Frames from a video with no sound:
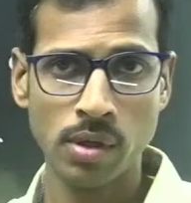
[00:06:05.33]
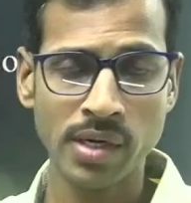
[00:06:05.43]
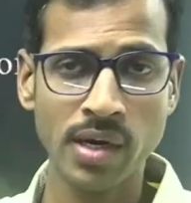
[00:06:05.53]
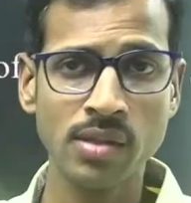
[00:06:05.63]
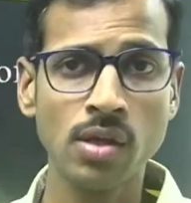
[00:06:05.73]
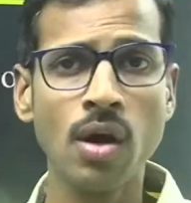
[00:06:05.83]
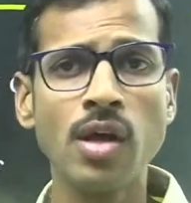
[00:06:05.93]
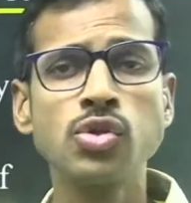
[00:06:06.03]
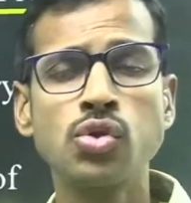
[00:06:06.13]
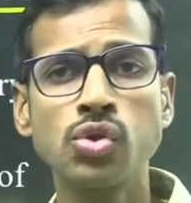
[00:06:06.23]
regarding the
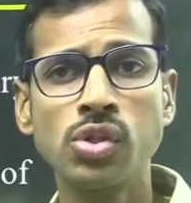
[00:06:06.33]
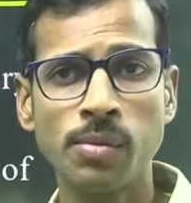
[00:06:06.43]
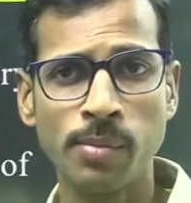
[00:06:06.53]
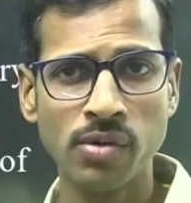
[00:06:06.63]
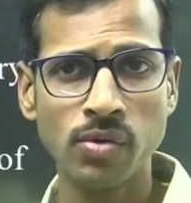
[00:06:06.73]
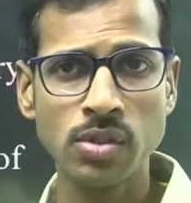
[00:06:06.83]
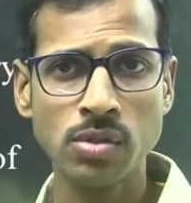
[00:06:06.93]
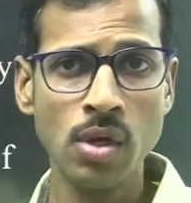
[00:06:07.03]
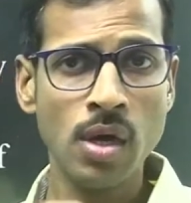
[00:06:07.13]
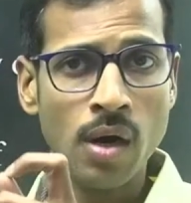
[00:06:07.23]
constitutional powers
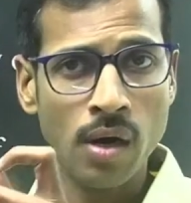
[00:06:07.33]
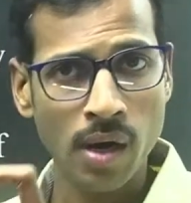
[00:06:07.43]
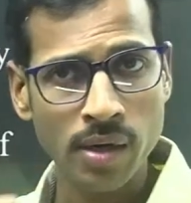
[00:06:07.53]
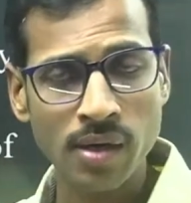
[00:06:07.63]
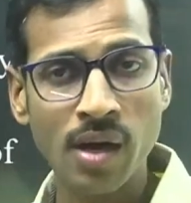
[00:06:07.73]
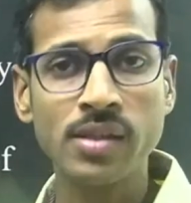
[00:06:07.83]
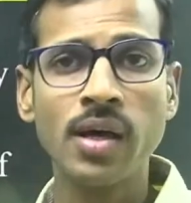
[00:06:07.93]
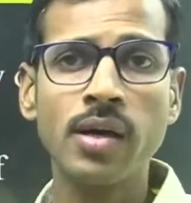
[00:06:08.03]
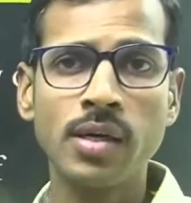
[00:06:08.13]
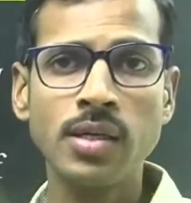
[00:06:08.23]
or
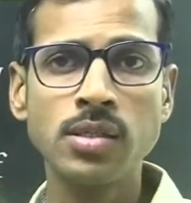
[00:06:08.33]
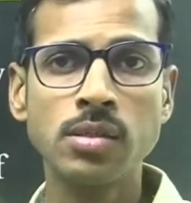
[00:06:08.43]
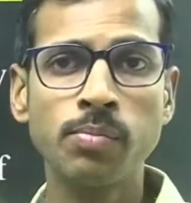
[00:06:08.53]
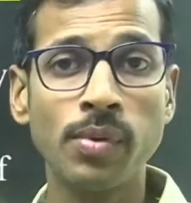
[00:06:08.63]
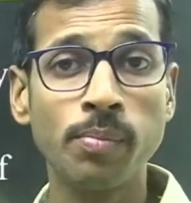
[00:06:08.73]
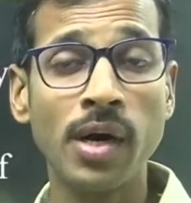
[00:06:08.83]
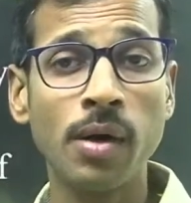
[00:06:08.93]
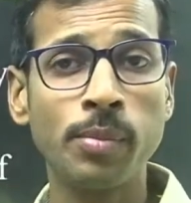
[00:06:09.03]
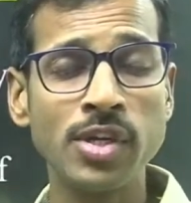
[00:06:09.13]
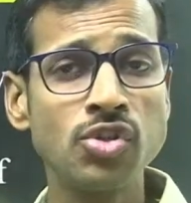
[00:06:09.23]
authorities,
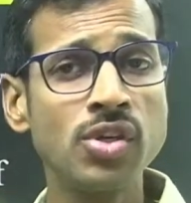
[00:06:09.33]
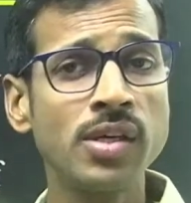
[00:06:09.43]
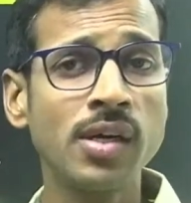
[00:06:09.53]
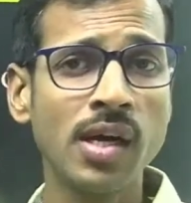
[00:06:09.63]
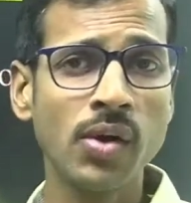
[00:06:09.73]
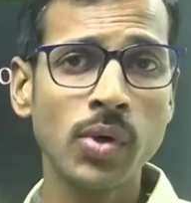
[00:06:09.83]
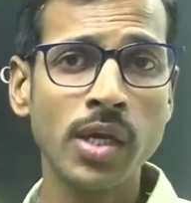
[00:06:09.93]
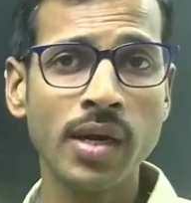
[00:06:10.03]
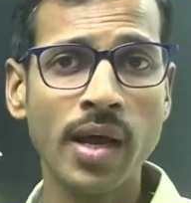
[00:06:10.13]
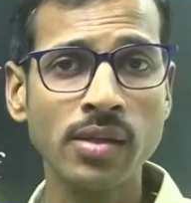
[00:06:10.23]
President and
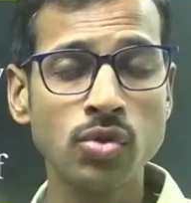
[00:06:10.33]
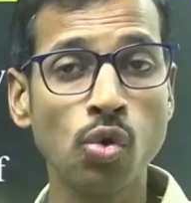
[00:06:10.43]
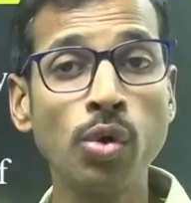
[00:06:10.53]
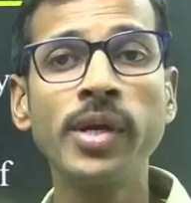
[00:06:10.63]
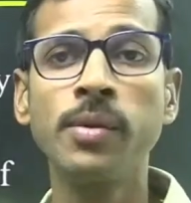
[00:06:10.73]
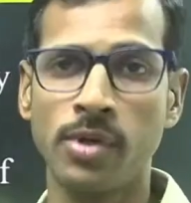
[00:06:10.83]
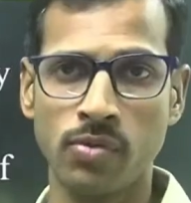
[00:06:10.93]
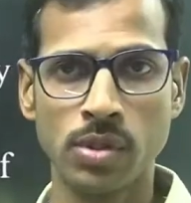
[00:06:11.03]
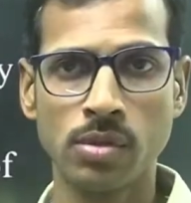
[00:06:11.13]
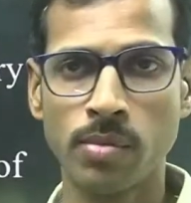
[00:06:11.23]
Governor has so many
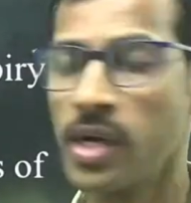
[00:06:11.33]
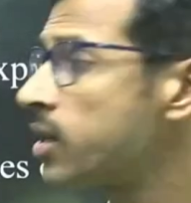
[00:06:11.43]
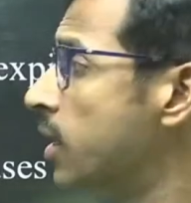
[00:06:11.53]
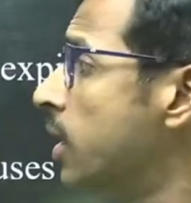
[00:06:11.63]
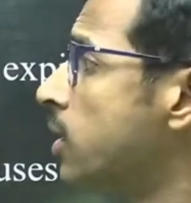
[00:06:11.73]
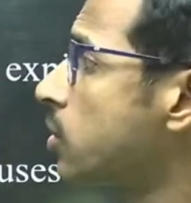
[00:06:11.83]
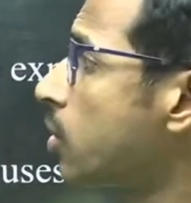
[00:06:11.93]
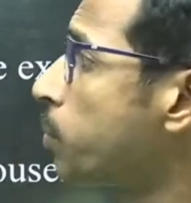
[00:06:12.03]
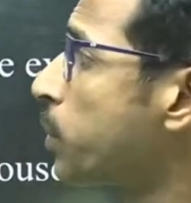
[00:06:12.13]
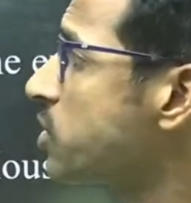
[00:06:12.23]
powers, right? So
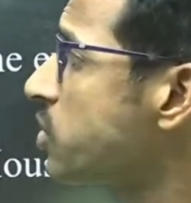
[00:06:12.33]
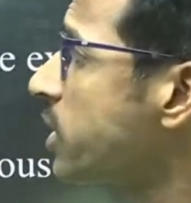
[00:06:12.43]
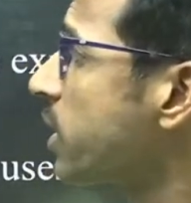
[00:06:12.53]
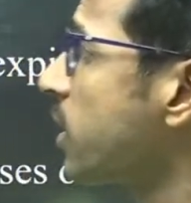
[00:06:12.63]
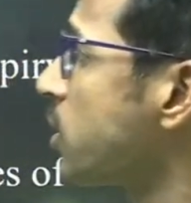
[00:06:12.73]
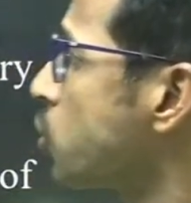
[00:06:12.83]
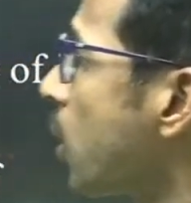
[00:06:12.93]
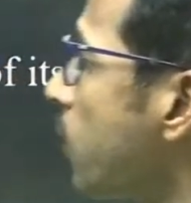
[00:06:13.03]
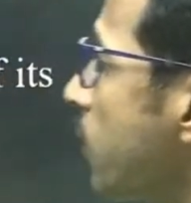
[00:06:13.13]
President can dissolve